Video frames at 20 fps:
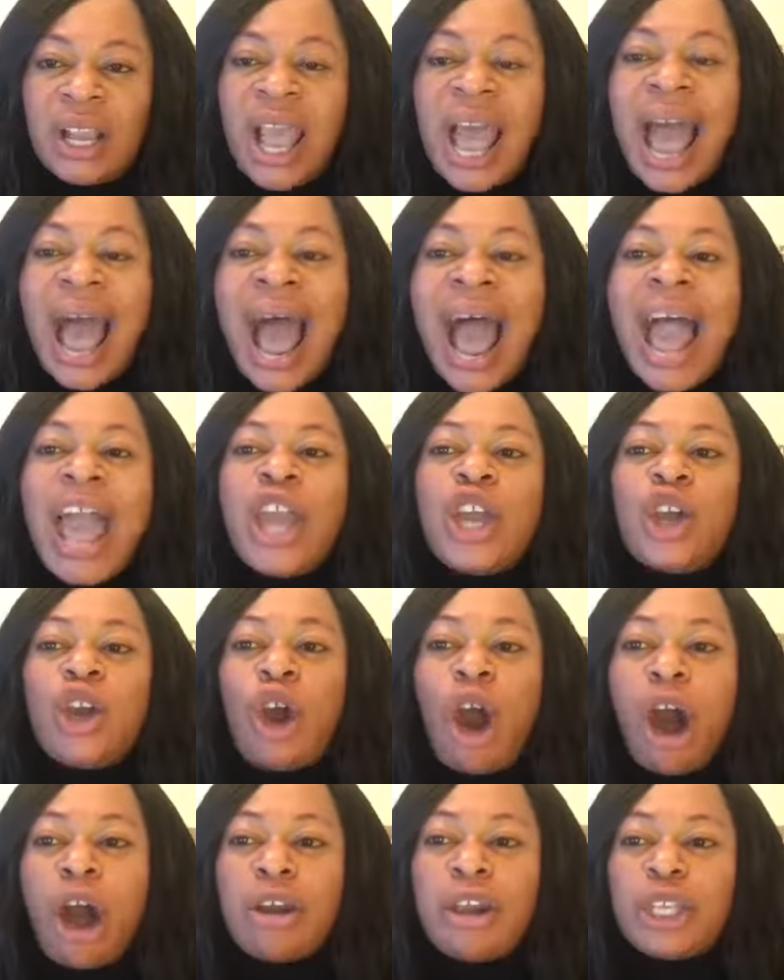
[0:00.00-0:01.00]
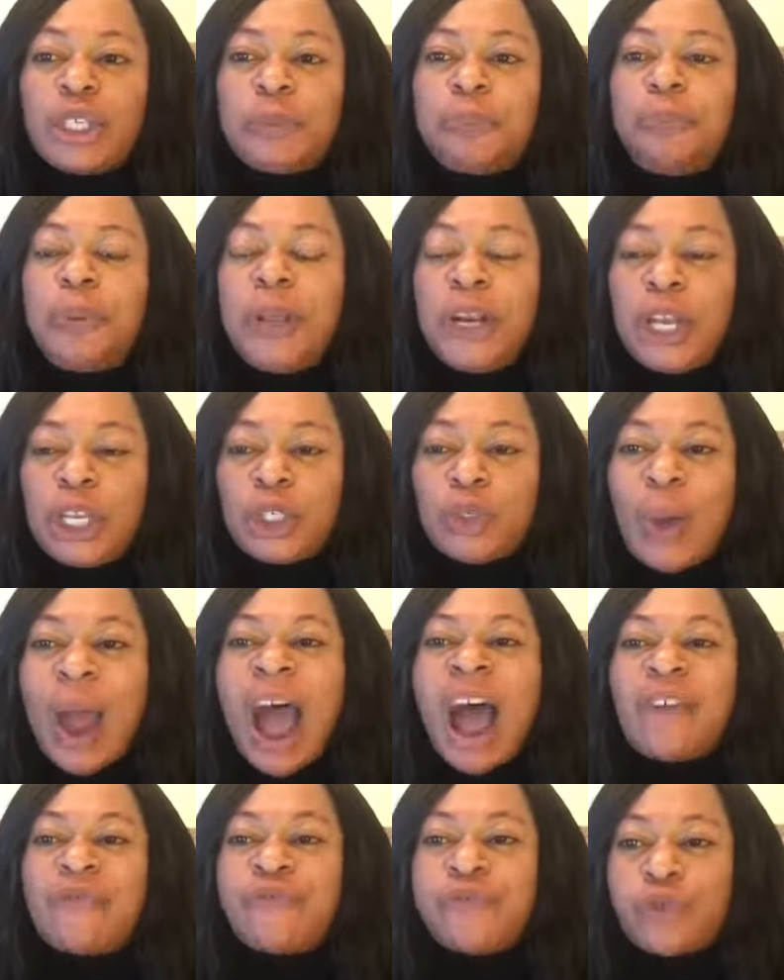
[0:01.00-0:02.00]
I call it
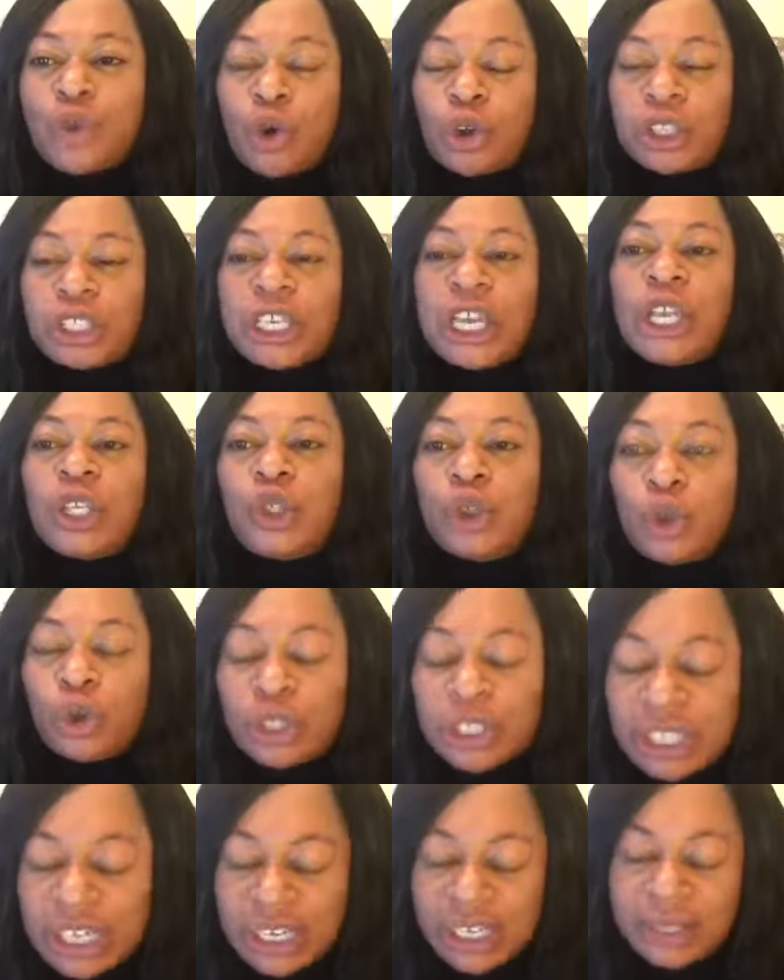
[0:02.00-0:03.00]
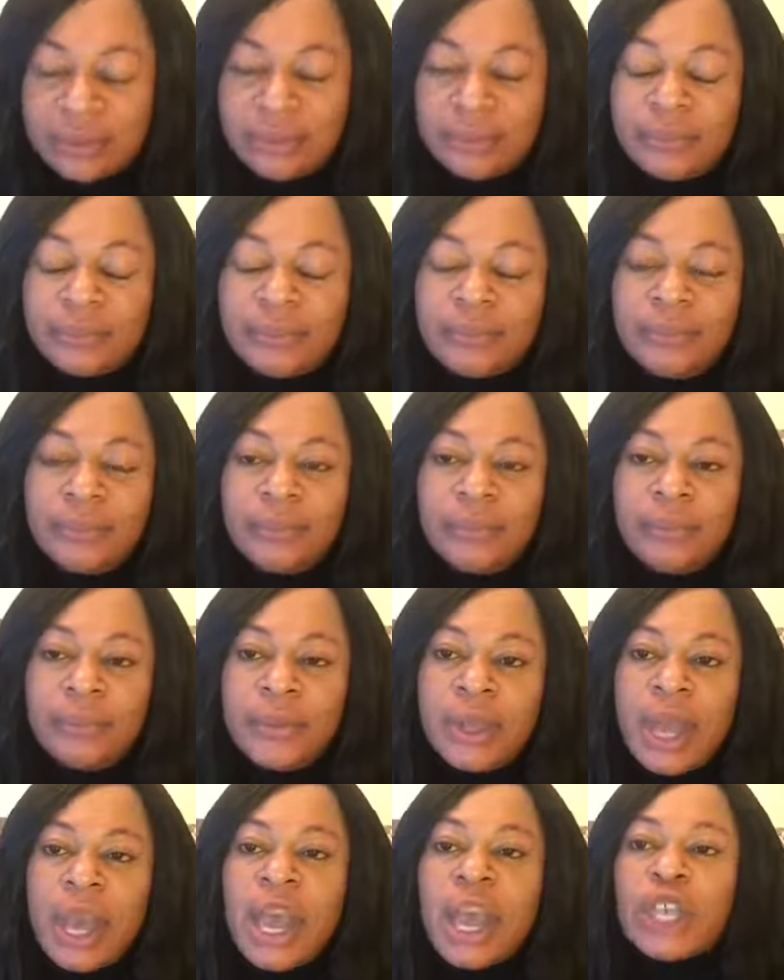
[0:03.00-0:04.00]
spiritual fruity tutti.
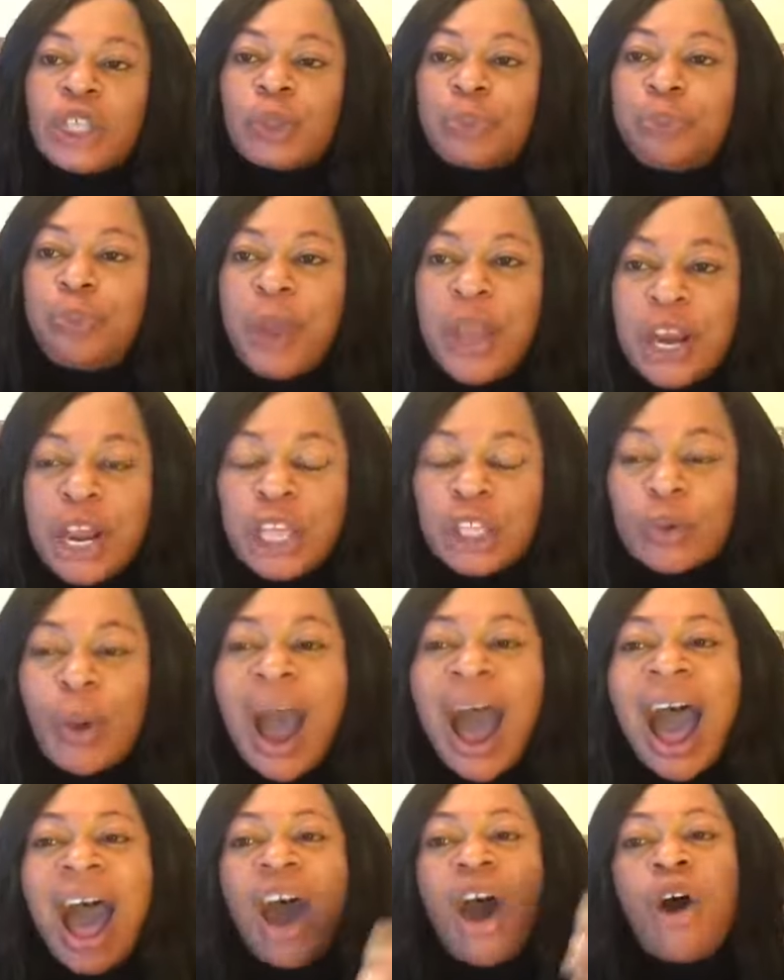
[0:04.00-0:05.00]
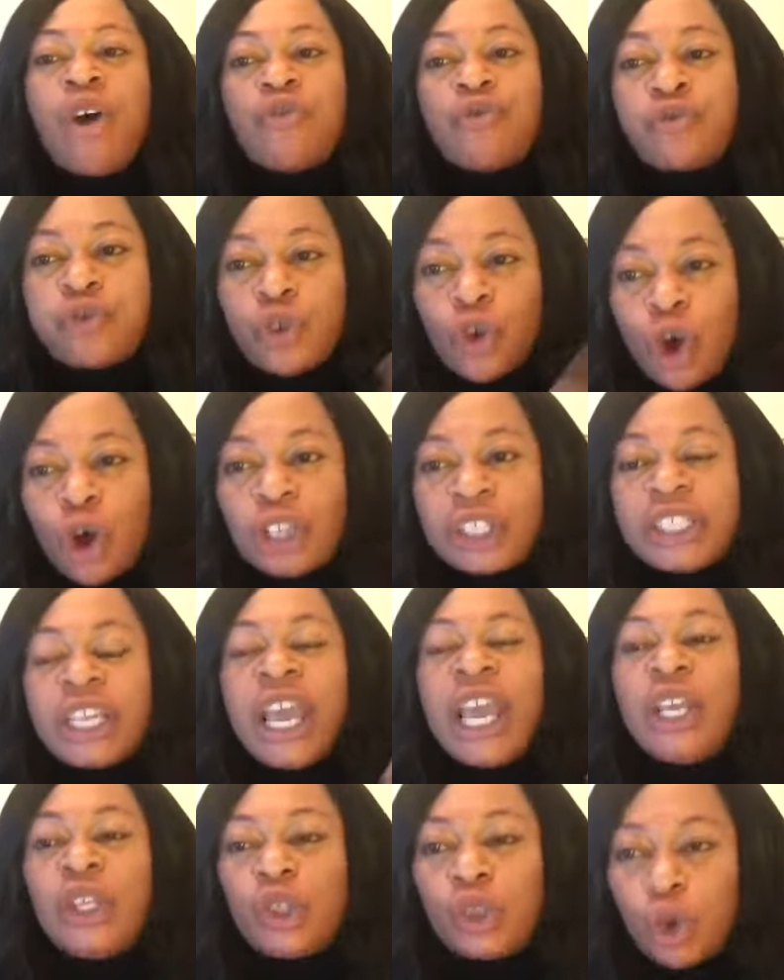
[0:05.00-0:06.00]
Spiritual
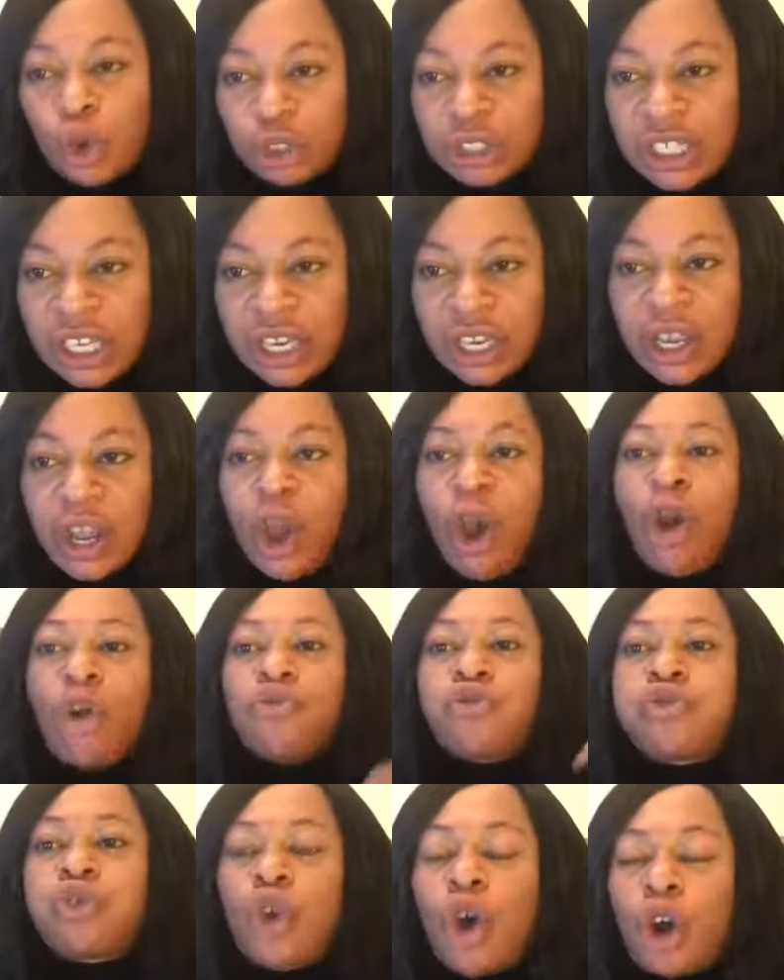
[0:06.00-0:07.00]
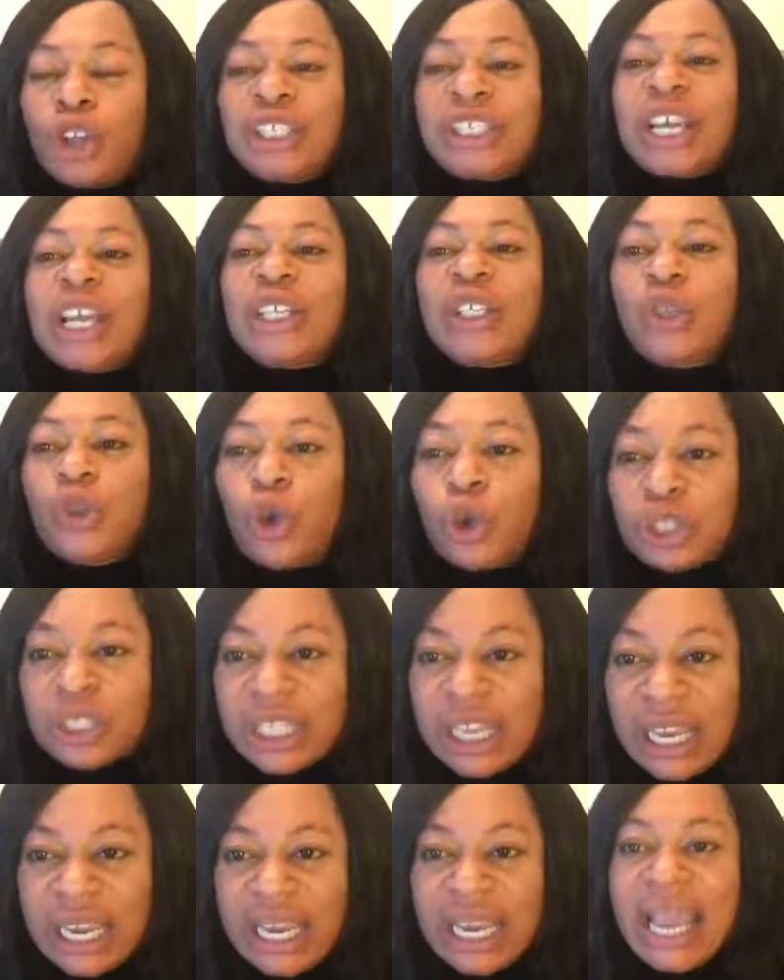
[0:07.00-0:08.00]
fruity tutti. Fruity
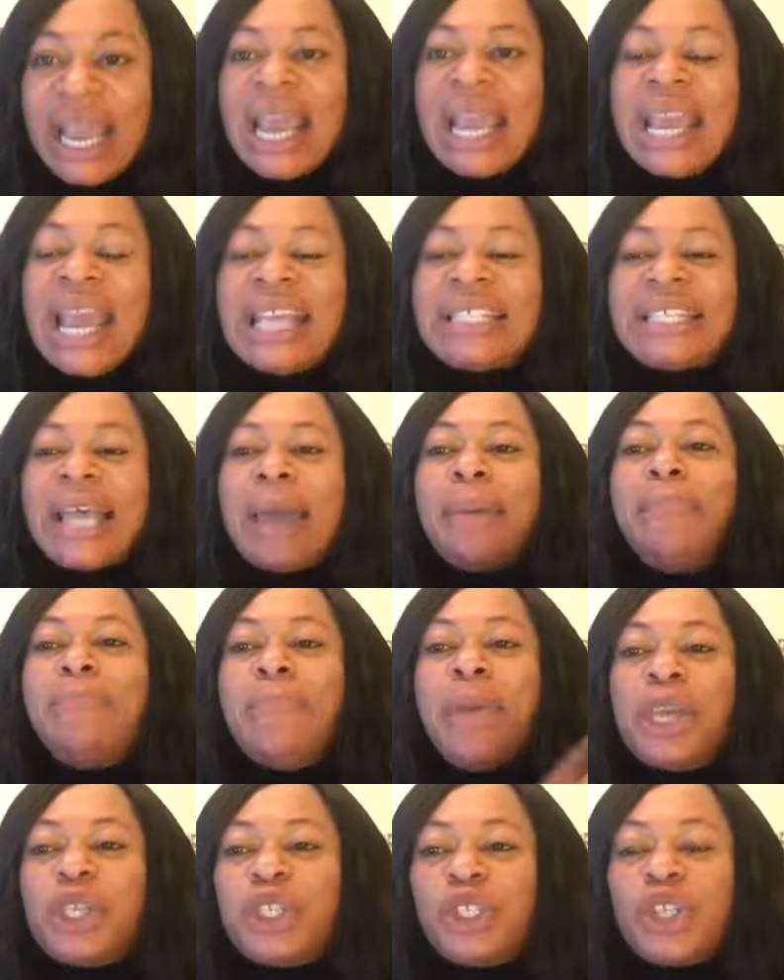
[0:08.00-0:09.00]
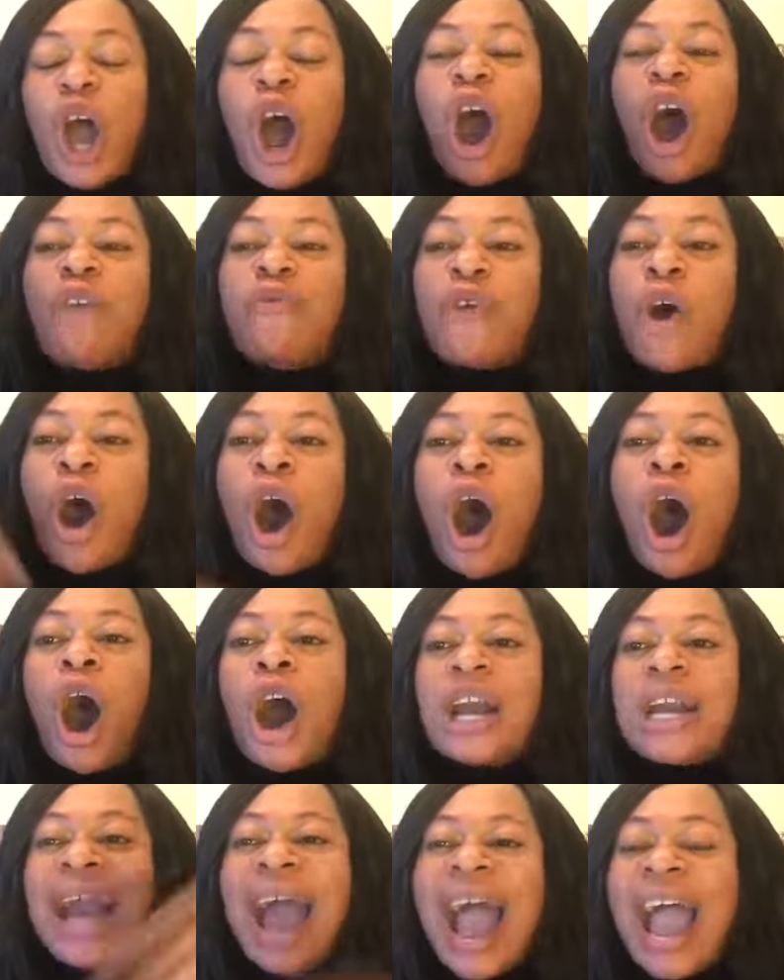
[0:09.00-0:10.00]
tutti is a mixture of
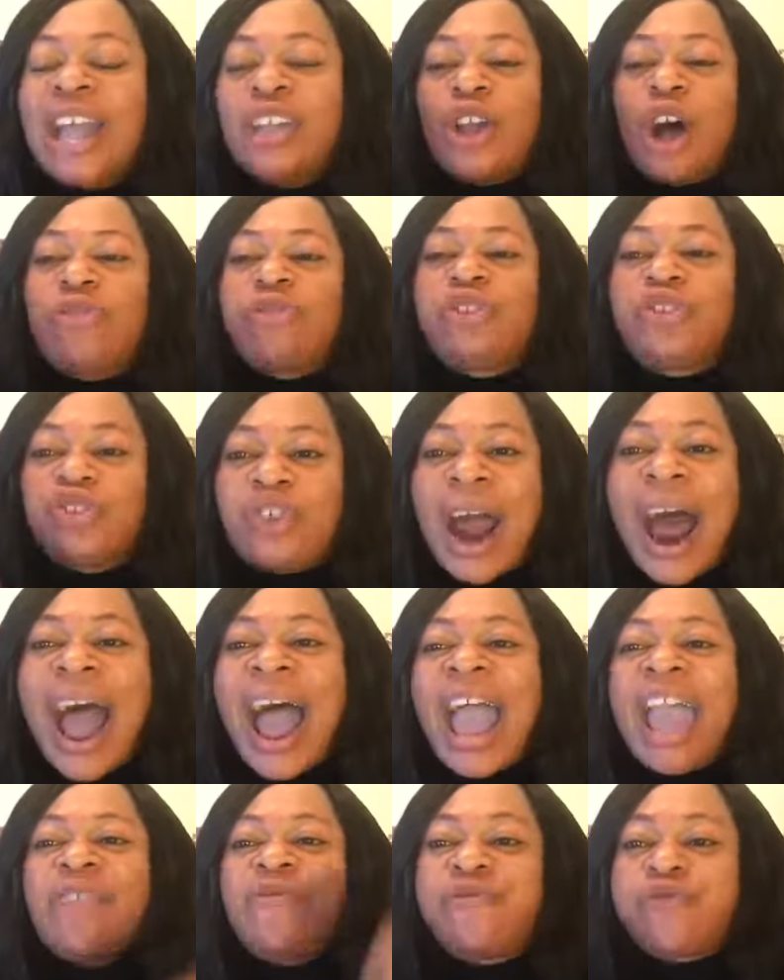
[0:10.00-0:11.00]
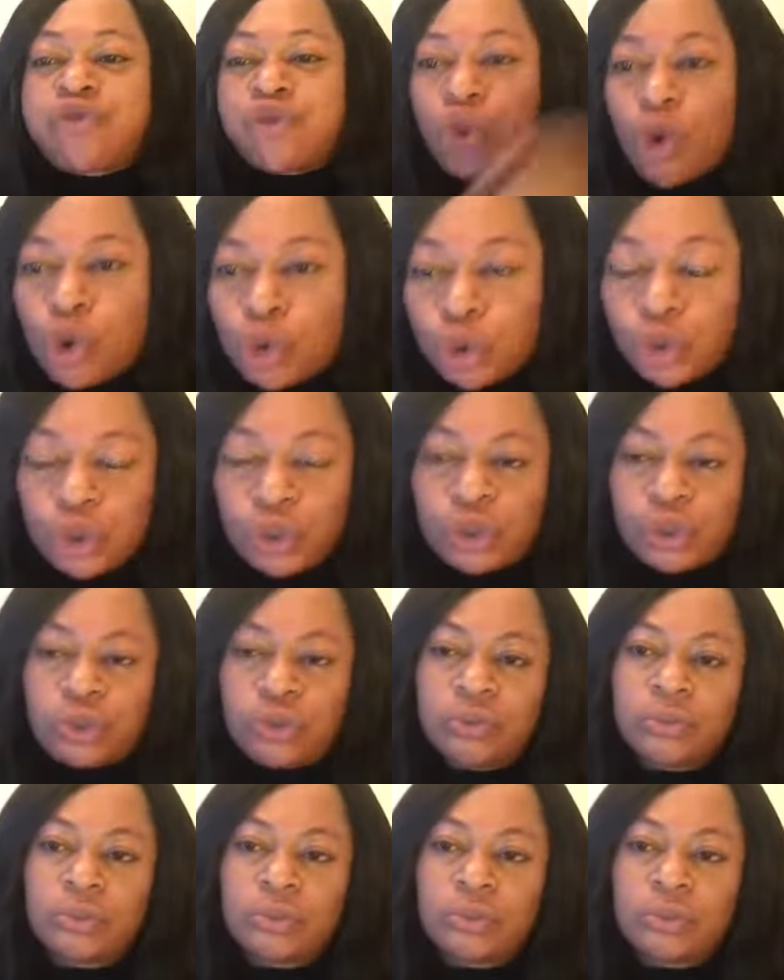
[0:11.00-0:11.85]
all kind of dry fruits.